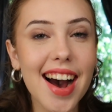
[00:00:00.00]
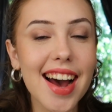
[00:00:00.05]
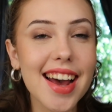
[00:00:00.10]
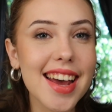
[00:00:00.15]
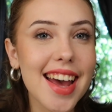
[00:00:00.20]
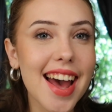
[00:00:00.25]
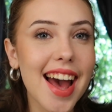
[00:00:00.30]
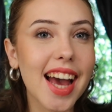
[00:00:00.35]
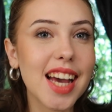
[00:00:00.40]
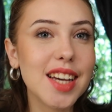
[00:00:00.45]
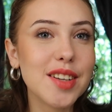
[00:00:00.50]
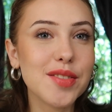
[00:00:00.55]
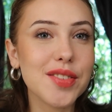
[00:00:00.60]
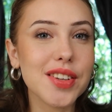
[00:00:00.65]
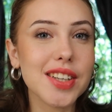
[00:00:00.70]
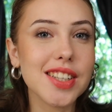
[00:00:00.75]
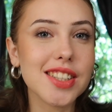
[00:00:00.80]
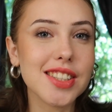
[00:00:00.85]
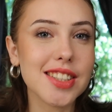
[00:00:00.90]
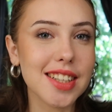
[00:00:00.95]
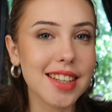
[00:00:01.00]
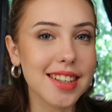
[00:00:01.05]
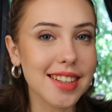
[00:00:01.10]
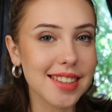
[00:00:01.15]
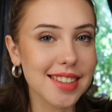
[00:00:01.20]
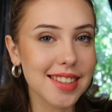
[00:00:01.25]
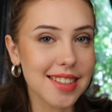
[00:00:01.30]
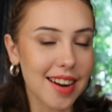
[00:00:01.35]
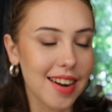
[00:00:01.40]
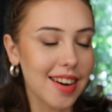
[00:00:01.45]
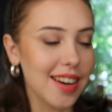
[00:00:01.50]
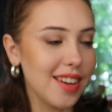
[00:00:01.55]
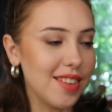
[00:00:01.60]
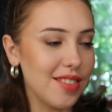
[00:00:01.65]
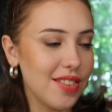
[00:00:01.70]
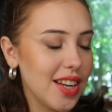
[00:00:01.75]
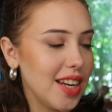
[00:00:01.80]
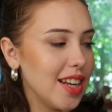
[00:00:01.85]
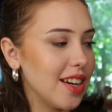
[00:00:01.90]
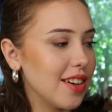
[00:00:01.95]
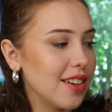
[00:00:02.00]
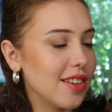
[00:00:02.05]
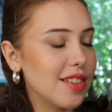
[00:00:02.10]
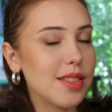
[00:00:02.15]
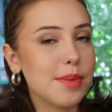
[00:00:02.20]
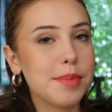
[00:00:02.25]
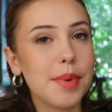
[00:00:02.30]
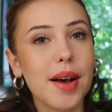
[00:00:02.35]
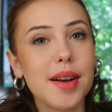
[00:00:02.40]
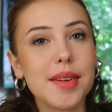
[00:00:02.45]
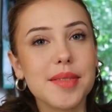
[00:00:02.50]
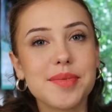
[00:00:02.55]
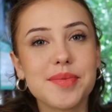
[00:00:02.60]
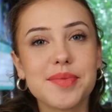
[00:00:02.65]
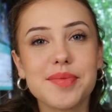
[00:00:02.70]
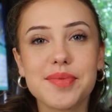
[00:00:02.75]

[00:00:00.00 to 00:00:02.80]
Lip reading: I hate finishing and starting videos, but